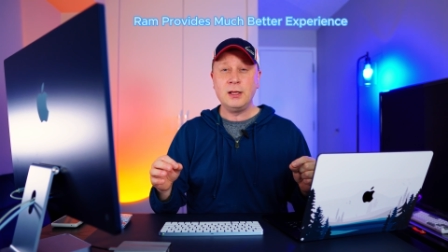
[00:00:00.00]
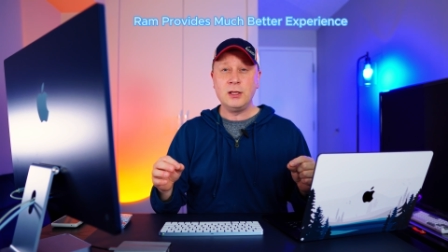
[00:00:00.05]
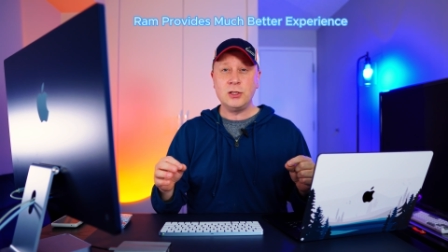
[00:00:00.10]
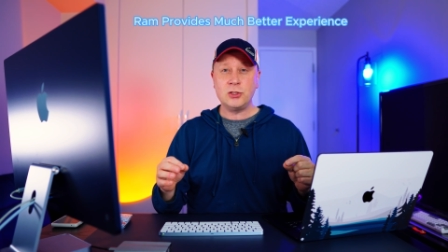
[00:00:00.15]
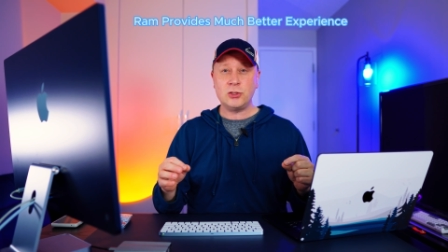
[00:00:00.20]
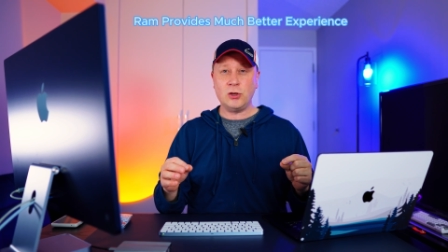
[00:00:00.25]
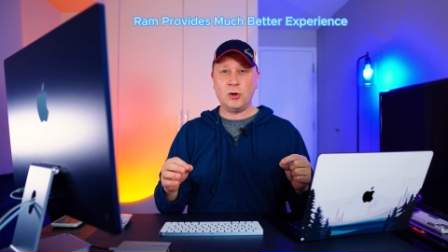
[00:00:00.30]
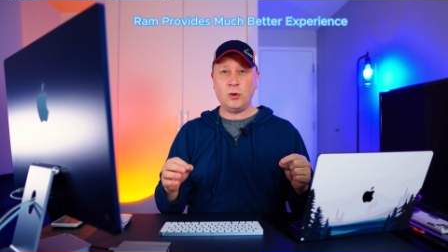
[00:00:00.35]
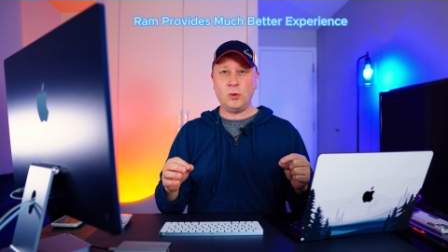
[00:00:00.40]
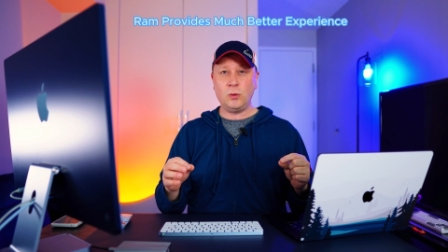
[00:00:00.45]

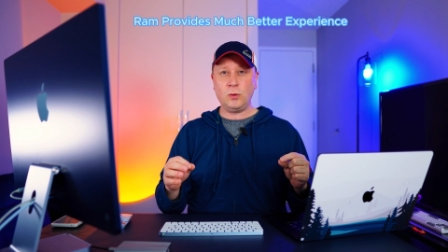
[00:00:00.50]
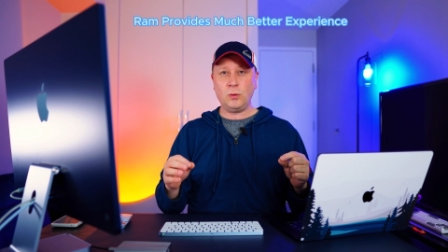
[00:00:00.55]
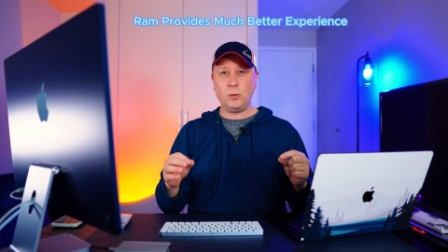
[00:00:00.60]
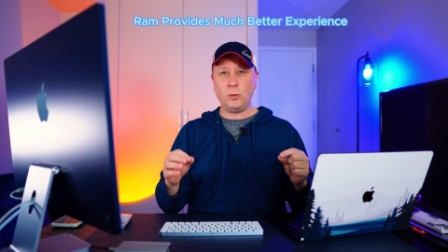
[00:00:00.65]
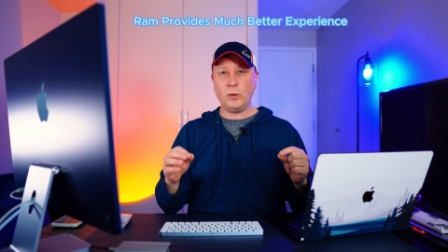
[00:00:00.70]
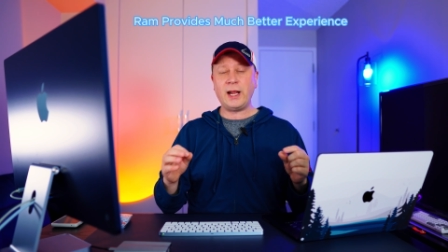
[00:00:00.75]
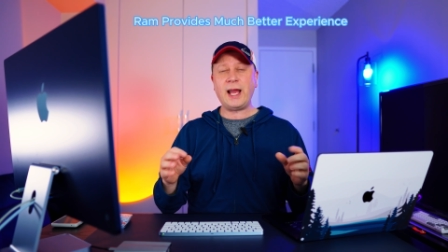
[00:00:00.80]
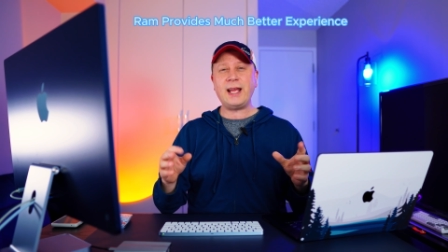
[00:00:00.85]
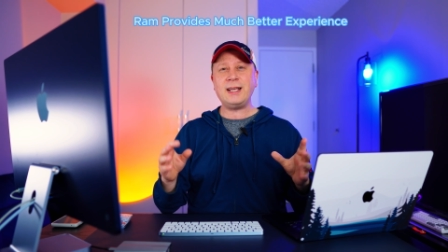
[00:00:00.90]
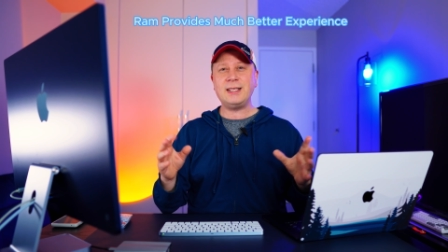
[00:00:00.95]
So
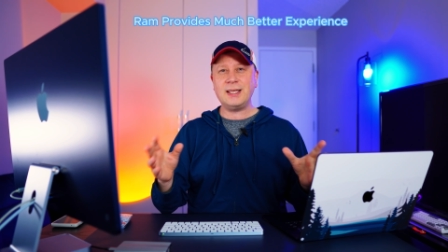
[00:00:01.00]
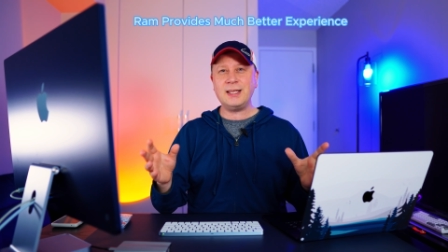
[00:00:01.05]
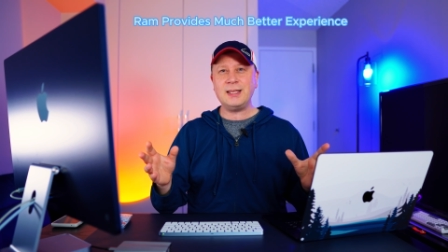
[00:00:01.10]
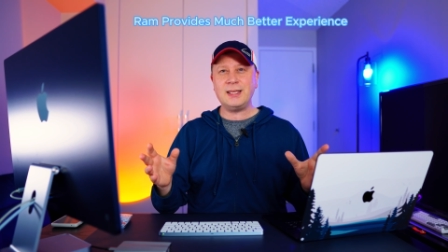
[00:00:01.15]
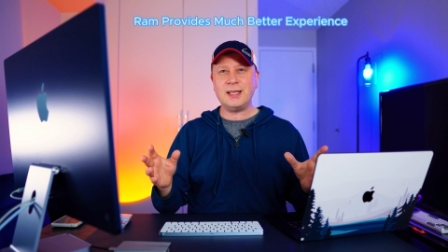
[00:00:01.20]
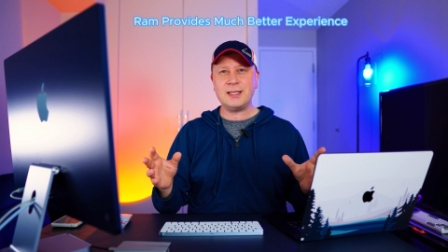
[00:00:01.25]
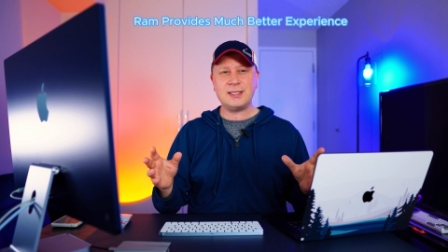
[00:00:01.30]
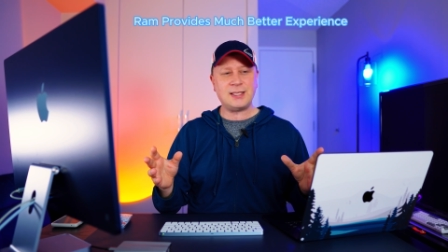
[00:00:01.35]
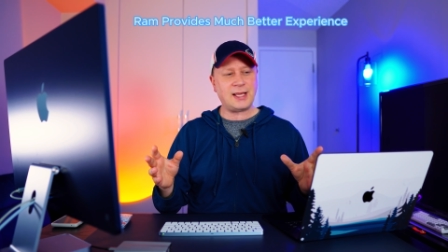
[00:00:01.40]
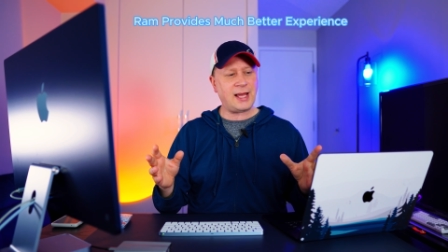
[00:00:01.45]
when I did
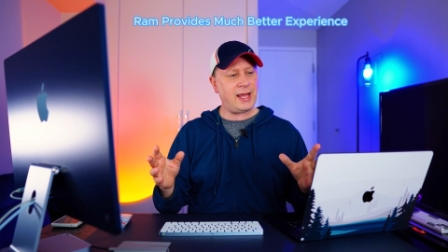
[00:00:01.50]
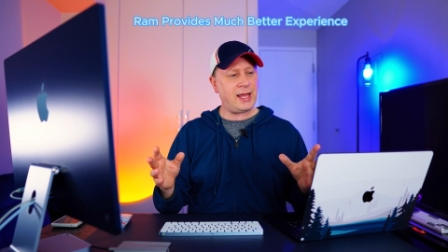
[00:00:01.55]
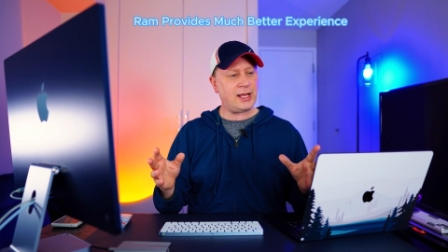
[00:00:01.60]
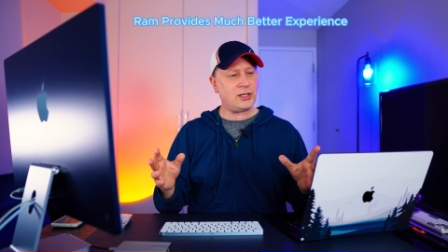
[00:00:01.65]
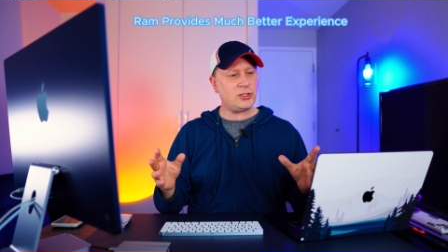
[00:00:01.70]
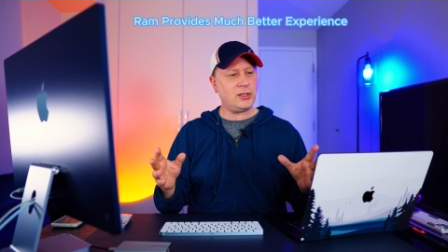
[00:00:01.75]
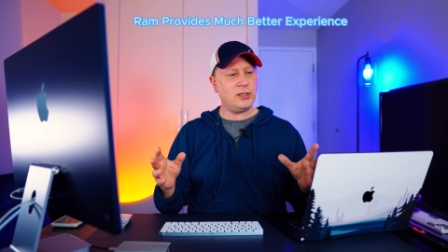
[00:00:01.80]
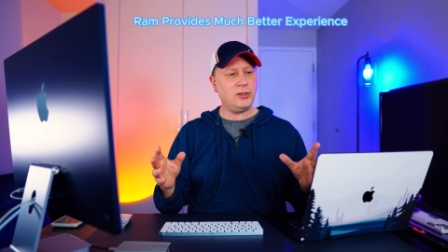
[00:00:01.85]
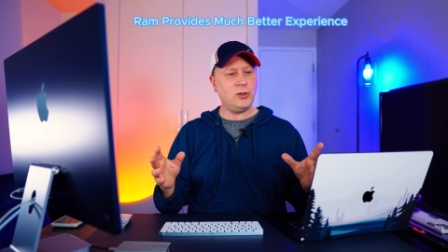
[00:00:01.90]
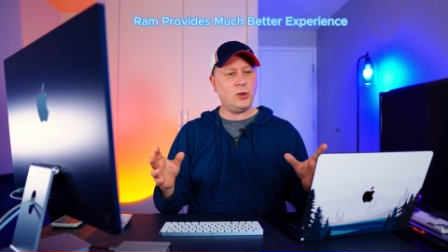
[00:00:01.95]
this, I
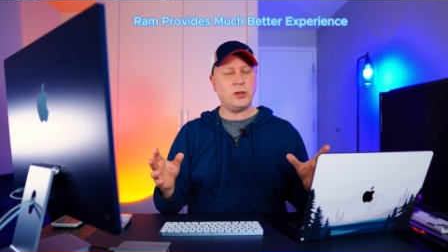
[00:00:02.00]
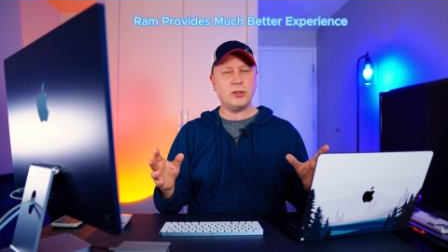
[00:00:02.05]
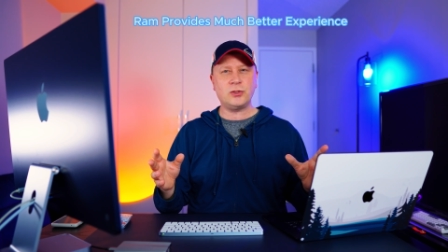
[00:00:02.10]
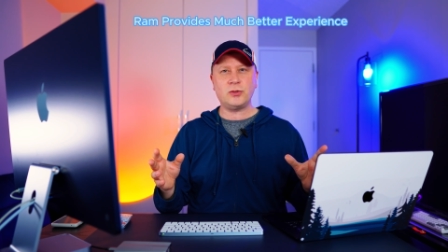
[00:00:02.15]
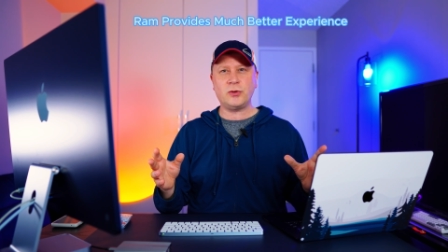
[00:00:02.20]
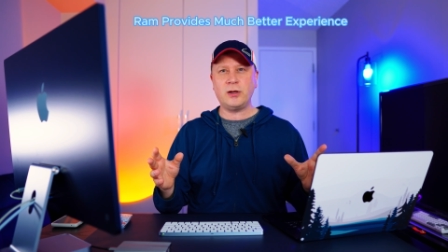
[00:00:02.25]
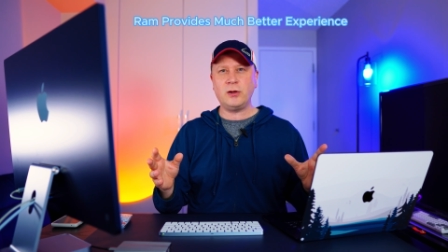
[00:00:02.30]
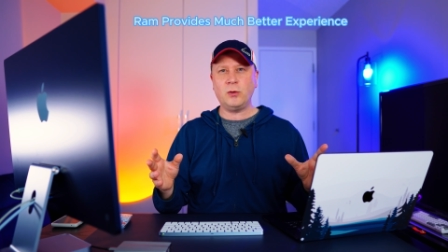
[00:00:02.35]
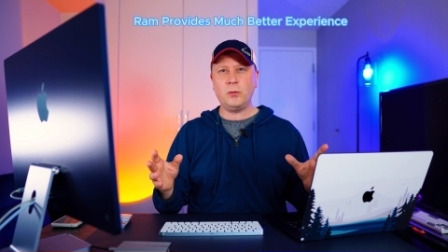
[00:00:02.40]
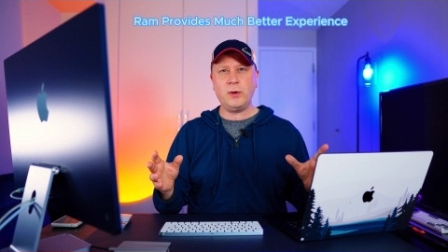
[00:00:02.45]
actually noticed
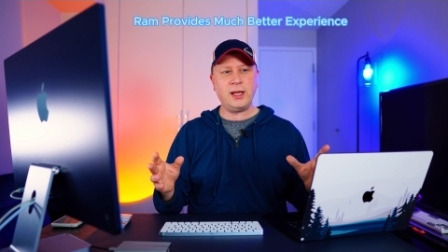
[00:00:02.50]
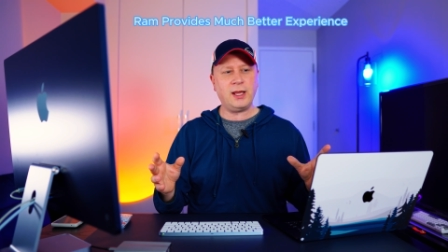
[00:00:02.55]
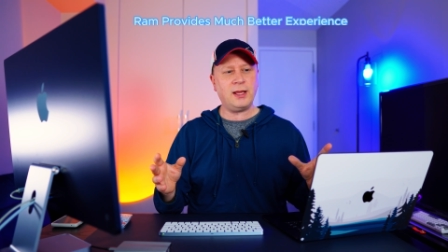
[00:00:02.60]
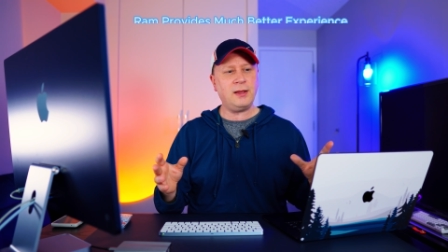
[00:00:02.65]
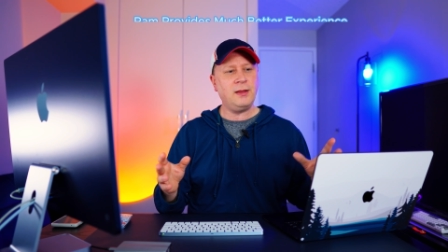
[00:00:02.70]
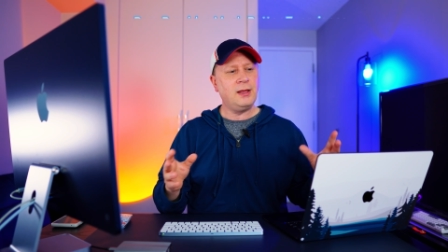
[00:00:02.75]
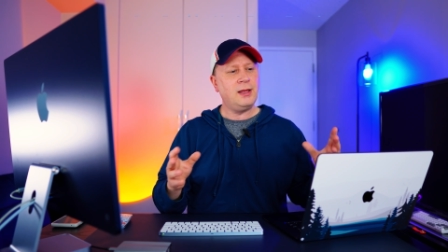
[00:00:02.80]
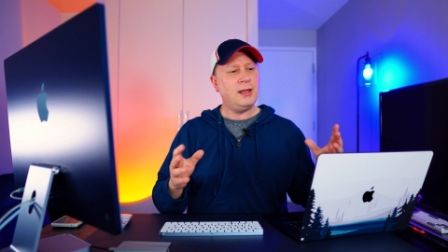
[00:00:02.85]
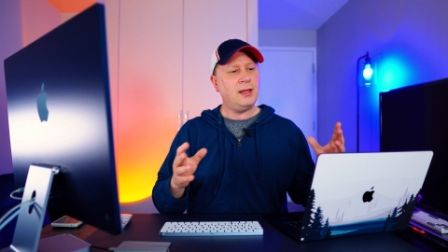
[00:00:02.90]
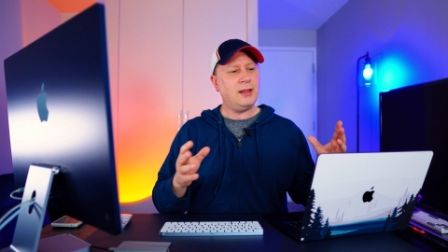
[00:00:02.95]
right away